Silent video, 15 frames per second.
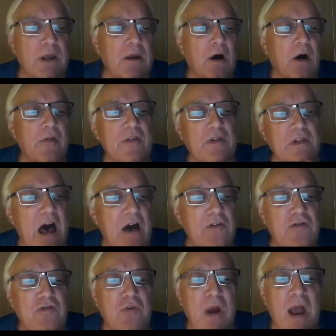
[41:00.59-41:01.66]
on the loudest
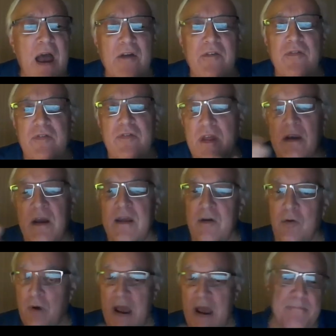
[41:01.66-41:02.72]
tracks, then I
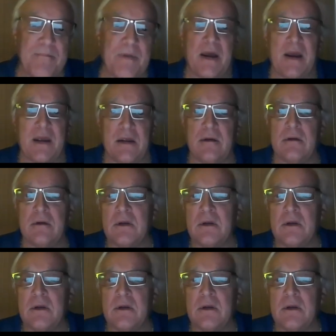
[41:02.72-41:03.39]
grabbed my